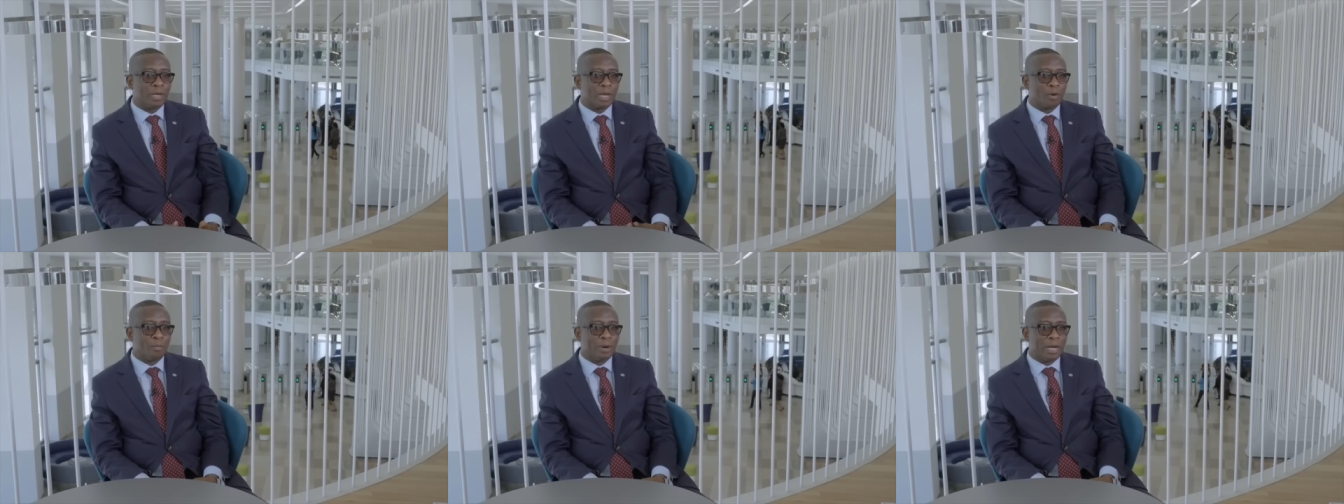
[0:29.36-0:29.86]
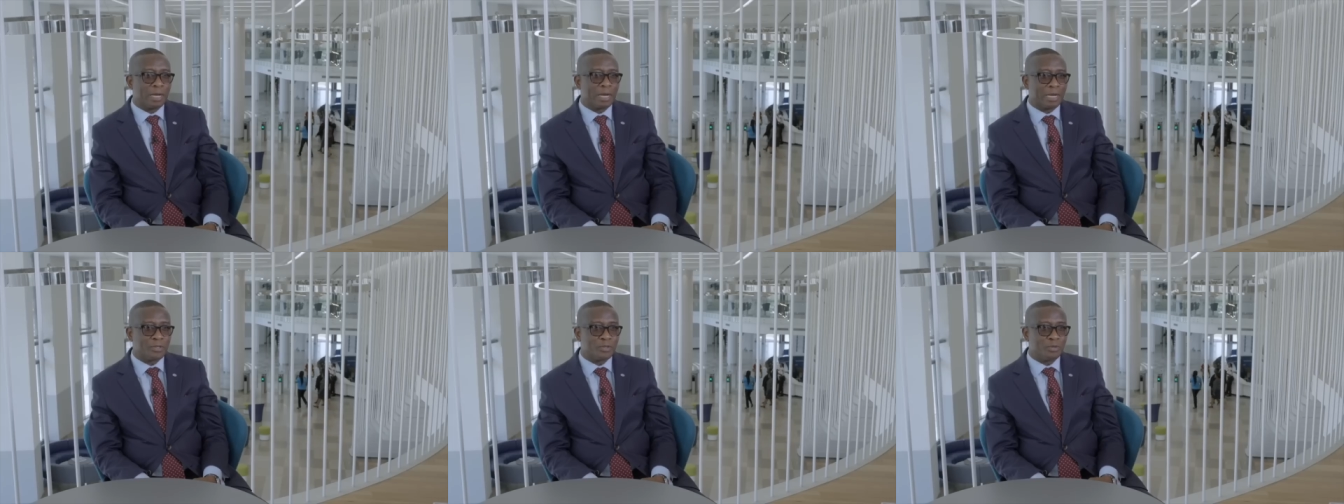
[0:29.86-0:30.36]
Ecobank,
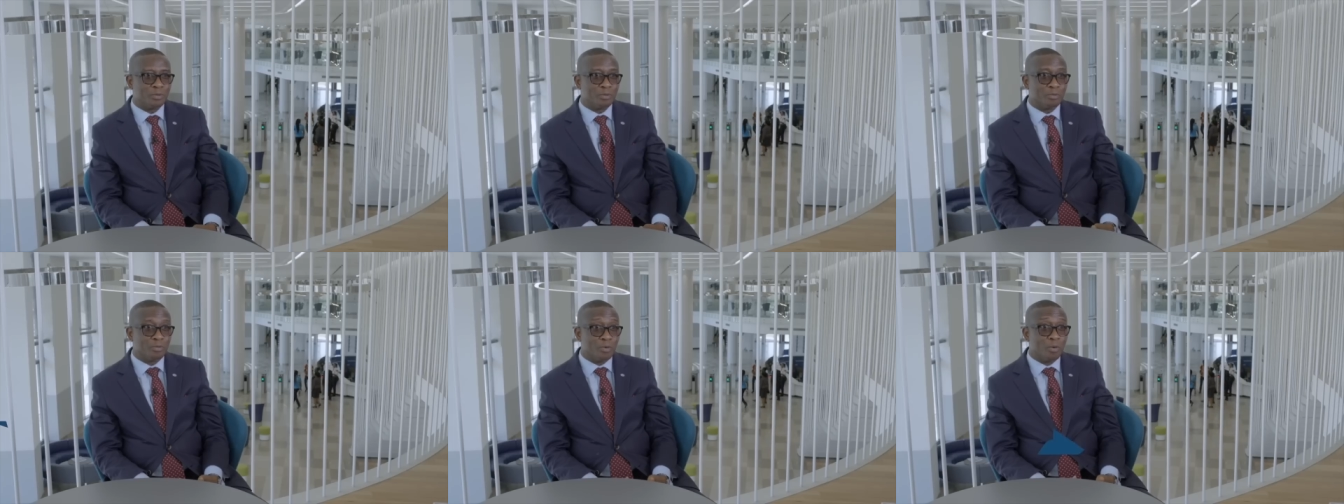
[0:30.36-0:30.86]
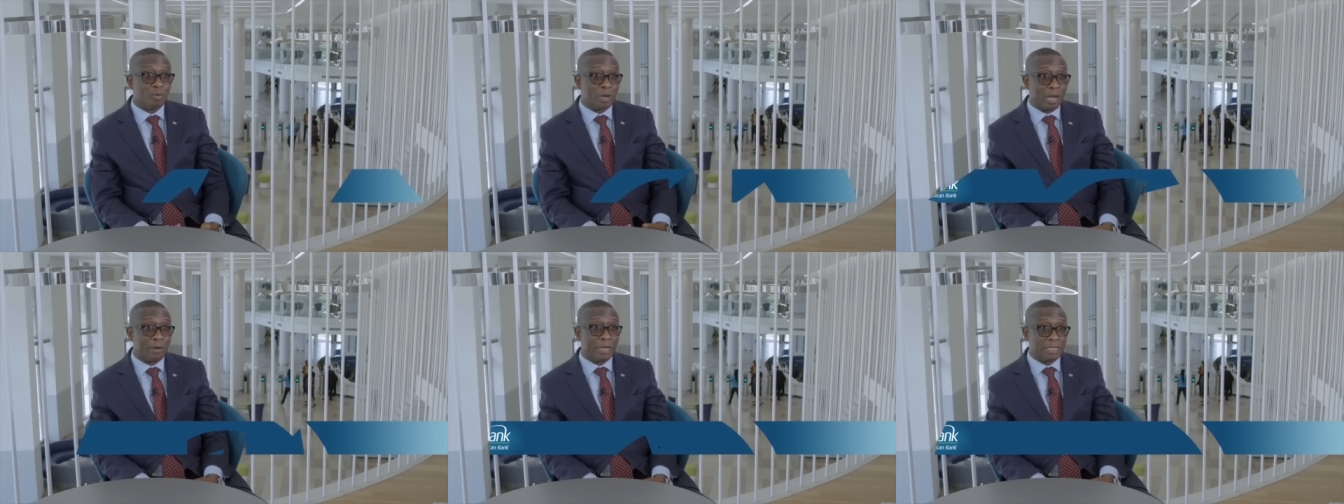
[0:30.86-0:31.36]
as you know
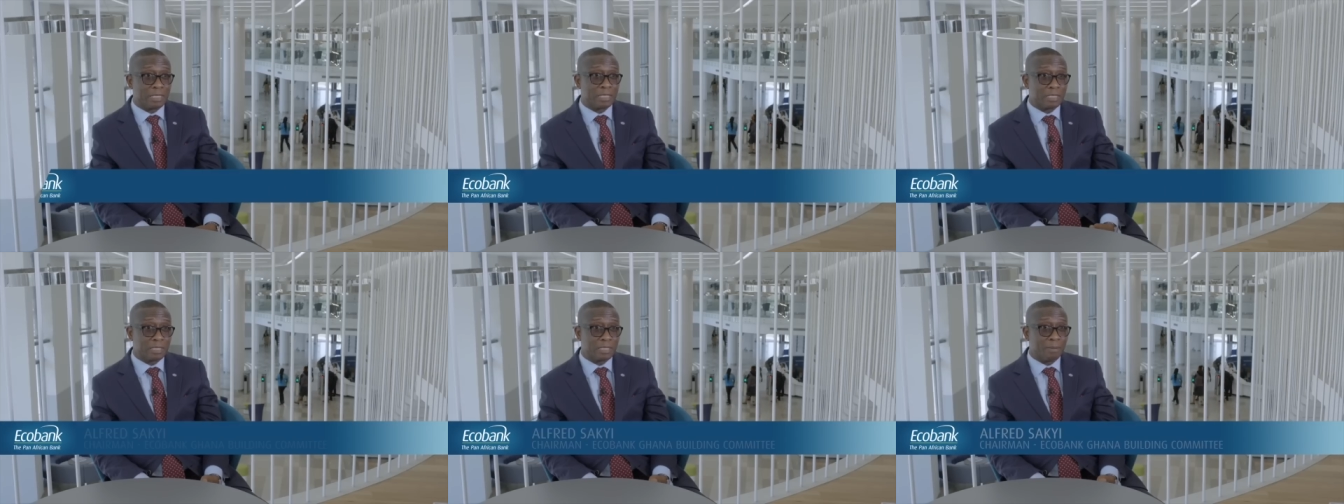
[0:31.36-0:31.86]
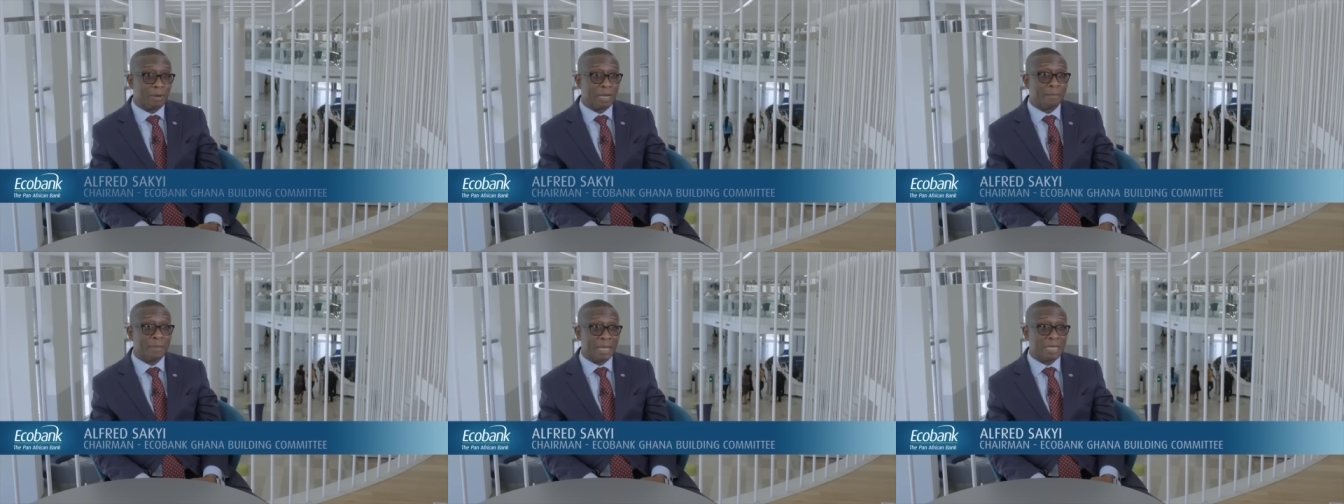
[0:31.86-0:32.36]
now, is about
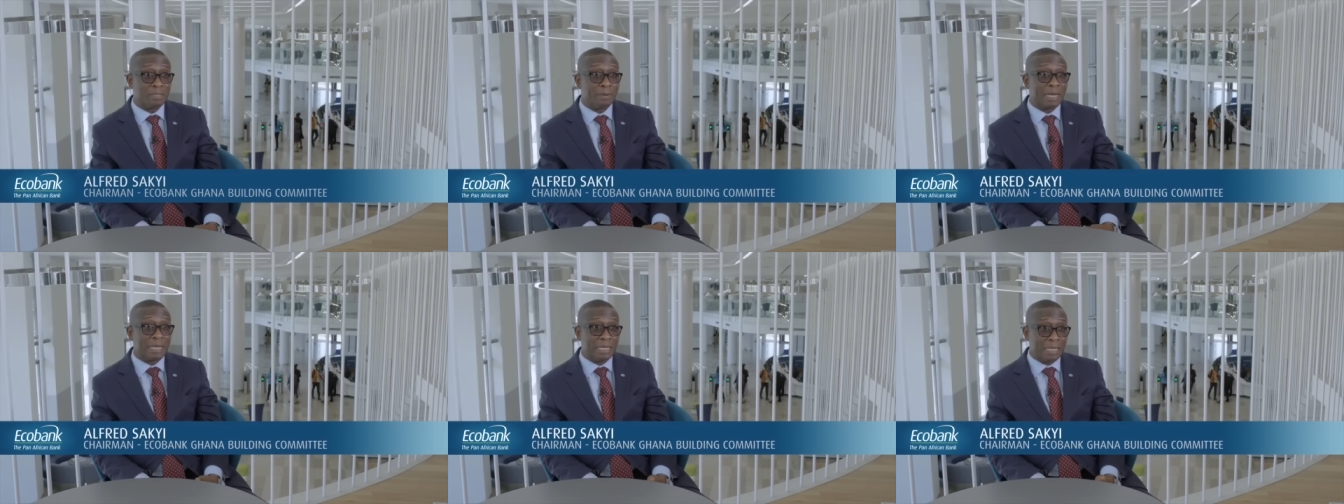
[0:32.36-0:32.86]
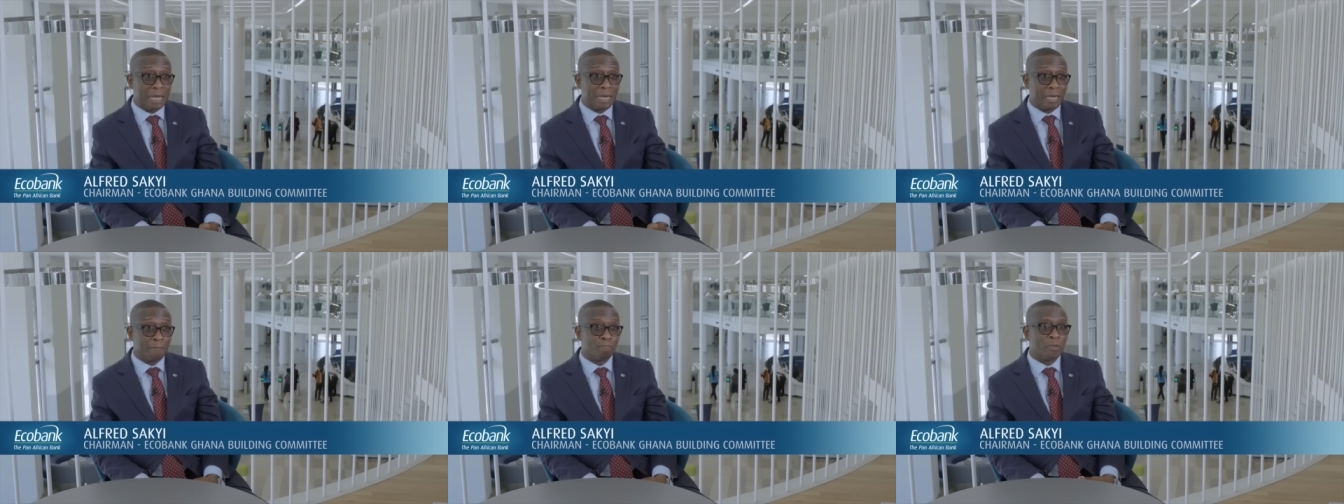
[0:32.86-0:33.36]
the biggest bank in
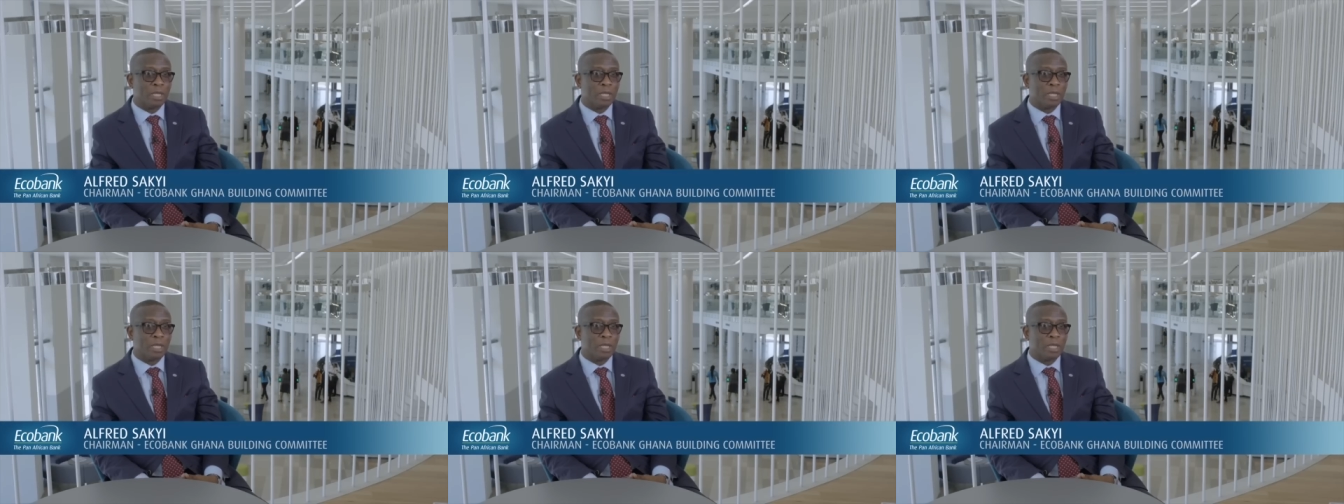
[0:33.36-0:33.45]
Ghana.